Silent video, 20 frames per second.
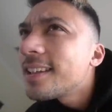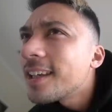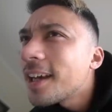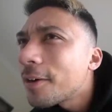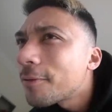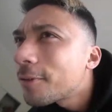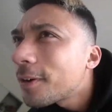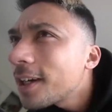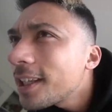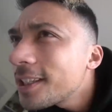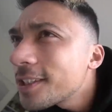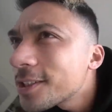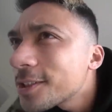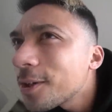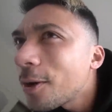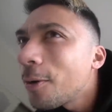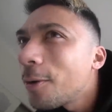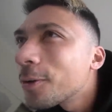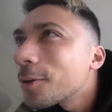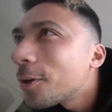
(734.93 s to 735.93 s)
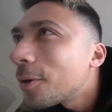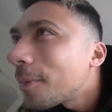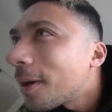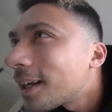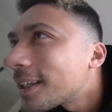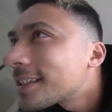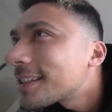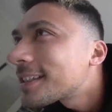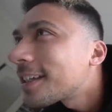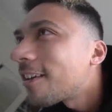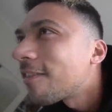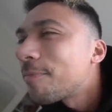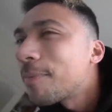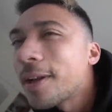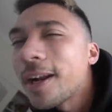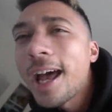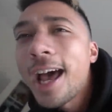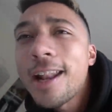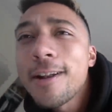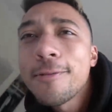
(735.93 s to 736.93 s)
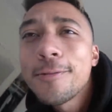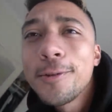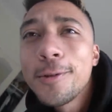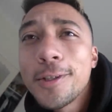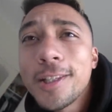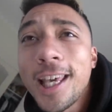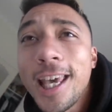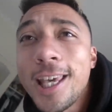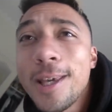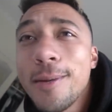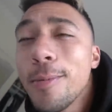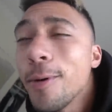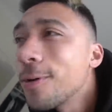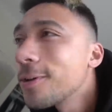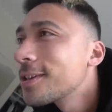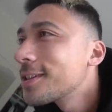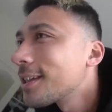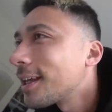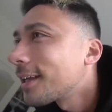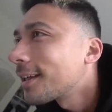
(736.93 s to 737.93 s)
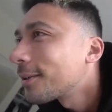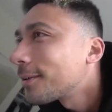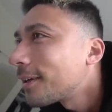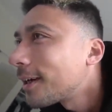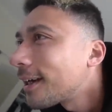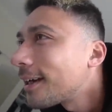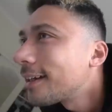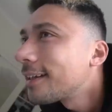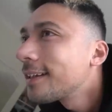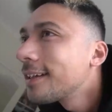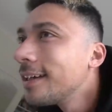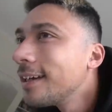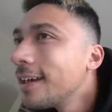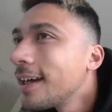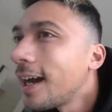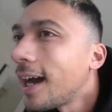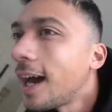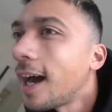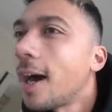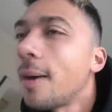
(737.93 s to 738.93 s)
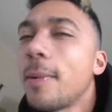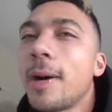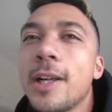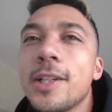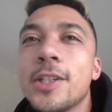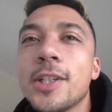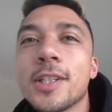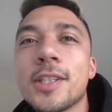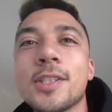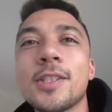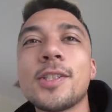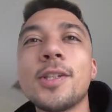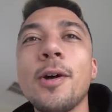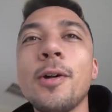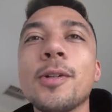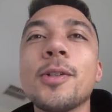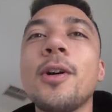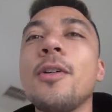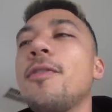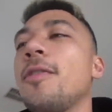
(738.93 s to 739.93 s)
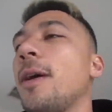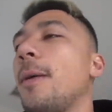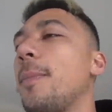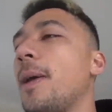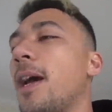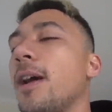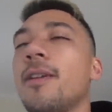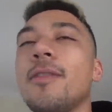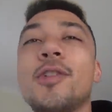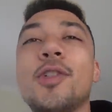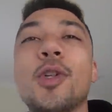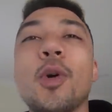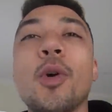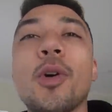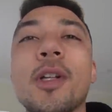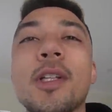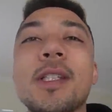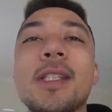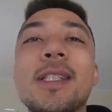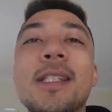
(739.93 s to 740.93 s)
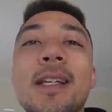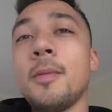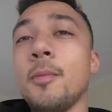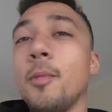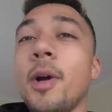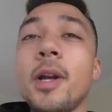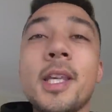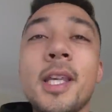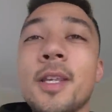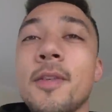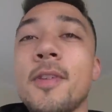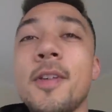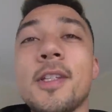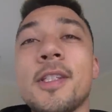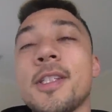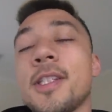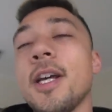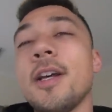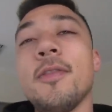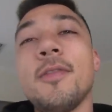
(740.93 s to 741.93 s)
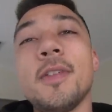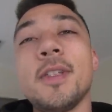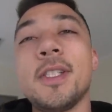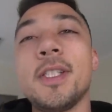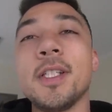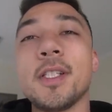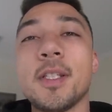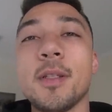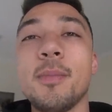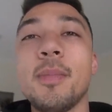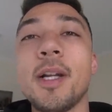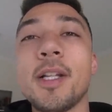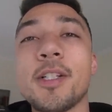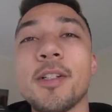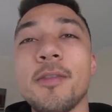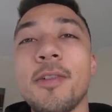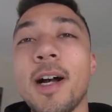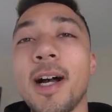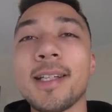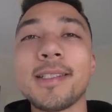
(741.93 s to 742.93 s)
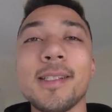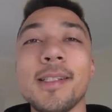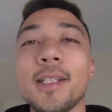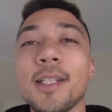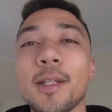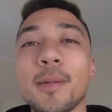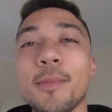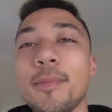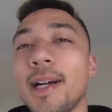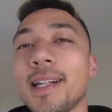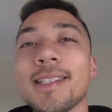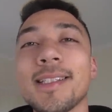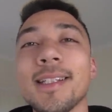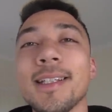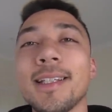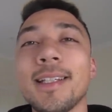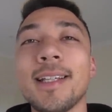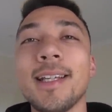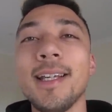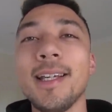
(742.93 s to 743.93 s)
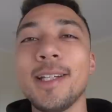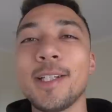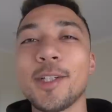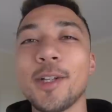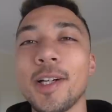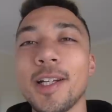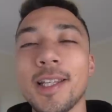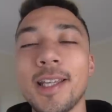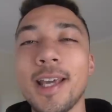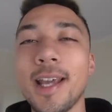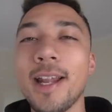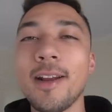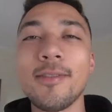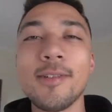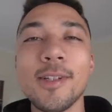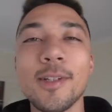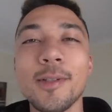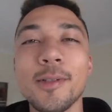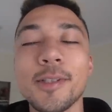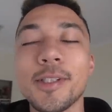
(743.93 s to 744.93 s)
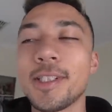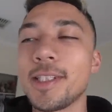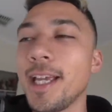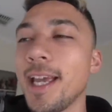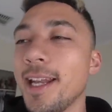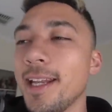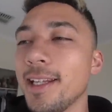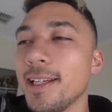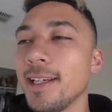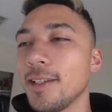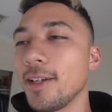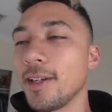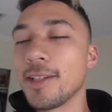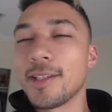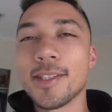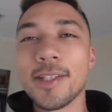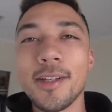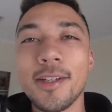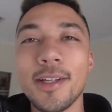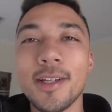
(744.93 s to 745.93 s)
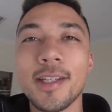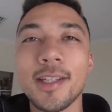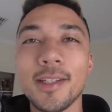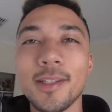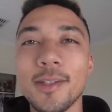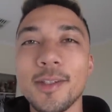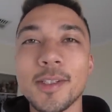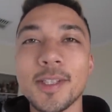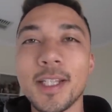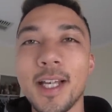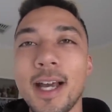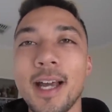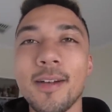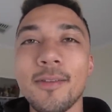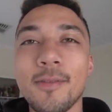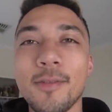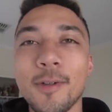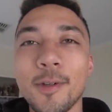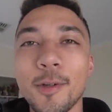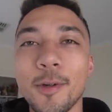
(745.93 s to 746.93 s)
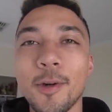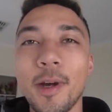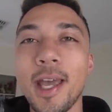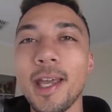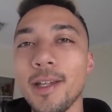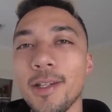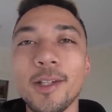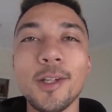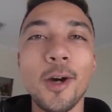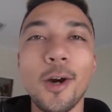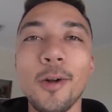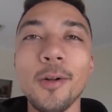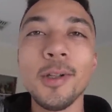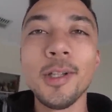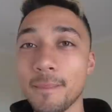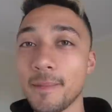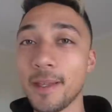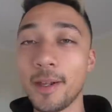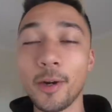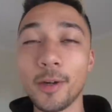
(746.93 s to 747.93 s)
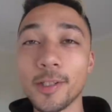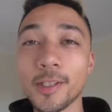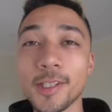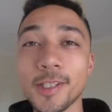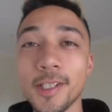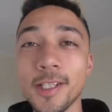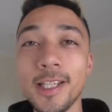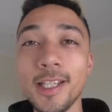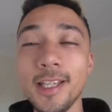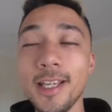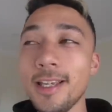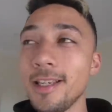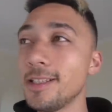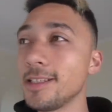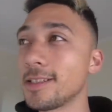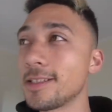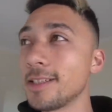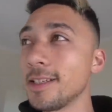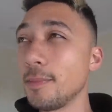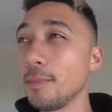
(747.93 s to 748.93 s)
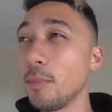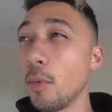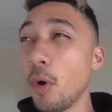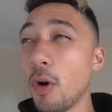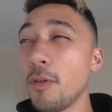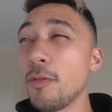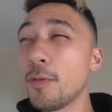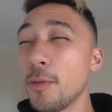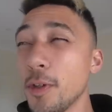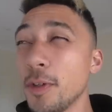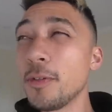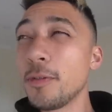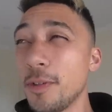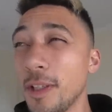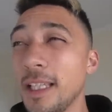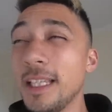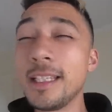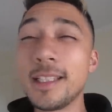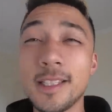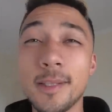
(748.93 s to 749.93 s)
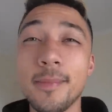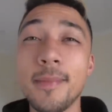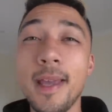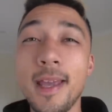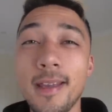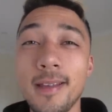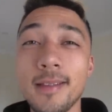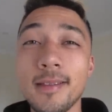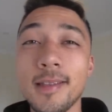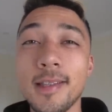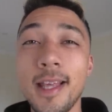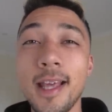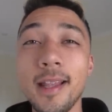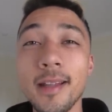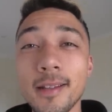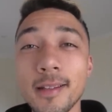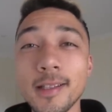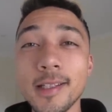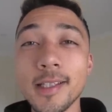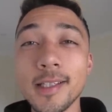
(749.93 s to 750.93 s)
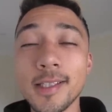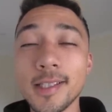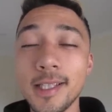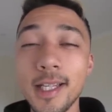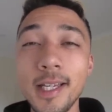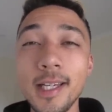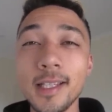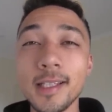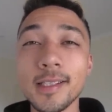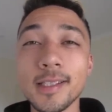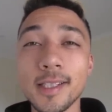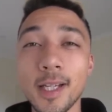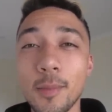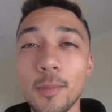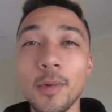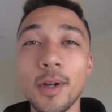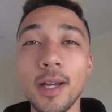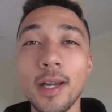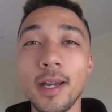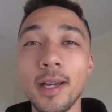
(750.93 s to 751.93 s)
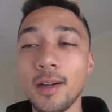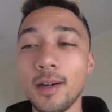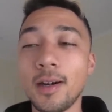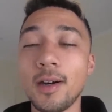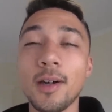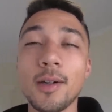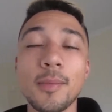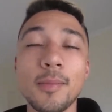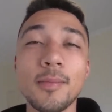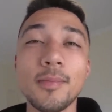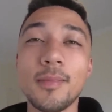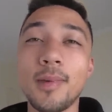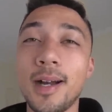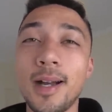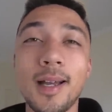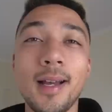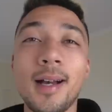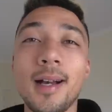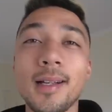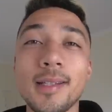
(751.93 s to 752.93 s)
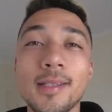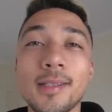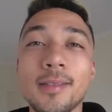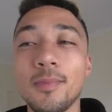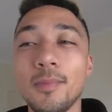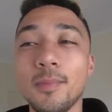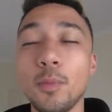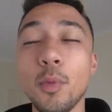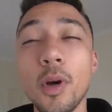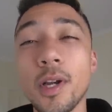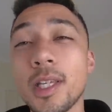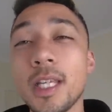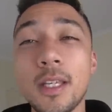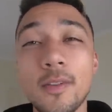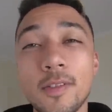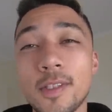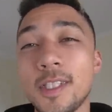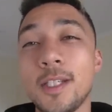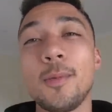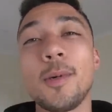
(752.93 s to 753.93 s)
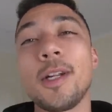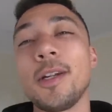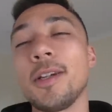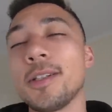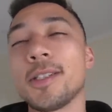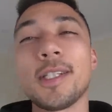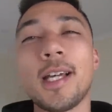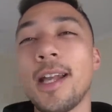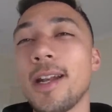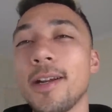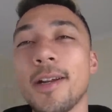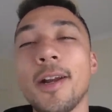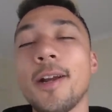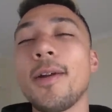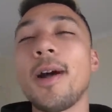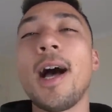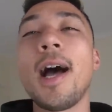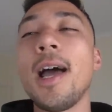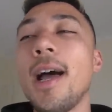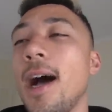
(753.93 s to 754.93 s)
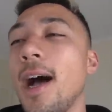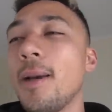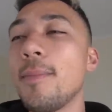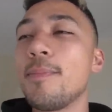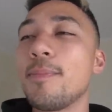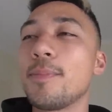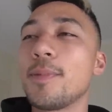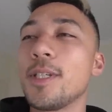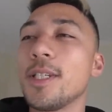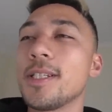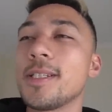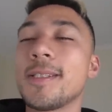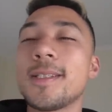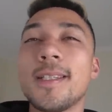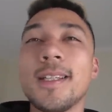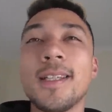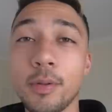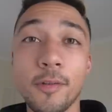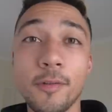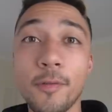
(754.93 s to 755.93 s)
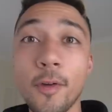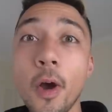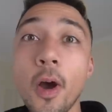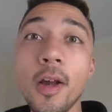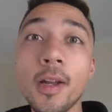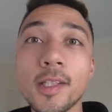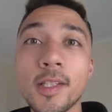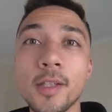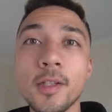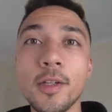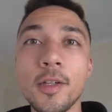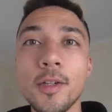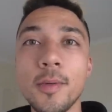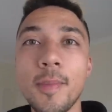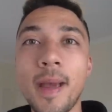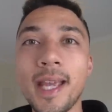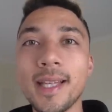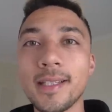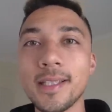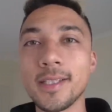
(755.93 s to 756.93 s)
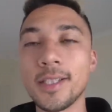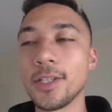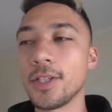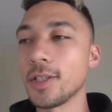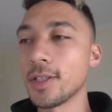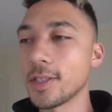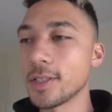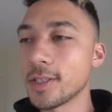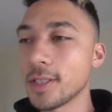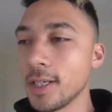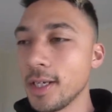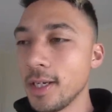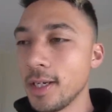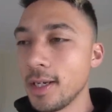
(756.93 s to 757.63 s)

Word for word: Yeah, I've already sold all my stuff, but I had a few keyboards laying around. Um, I just sold off a pair of Jordans. Working for yourself is just a bunch of hustling and bustling, trying to get every little cent, you know, so you can use that for your end goal. It honestly is more fulfilling to me than sitting somewhere on my ass working for someone else. I don't know. I, I just prefer to make decisions